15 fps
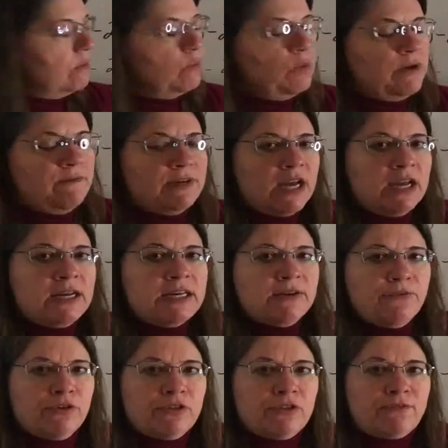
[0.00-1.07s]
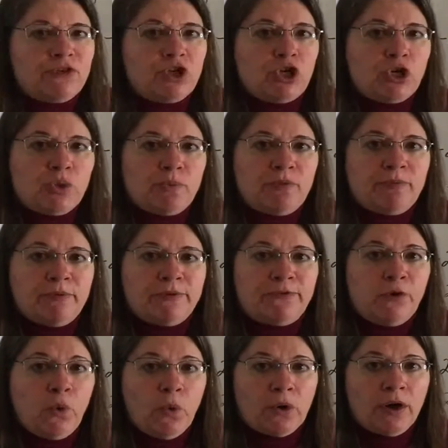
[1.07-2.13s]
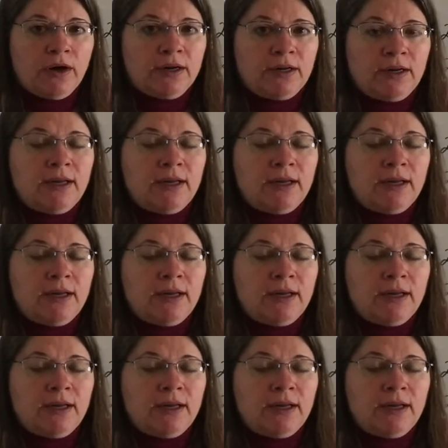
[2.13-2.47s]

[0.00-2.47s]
We've done difference of cubes before,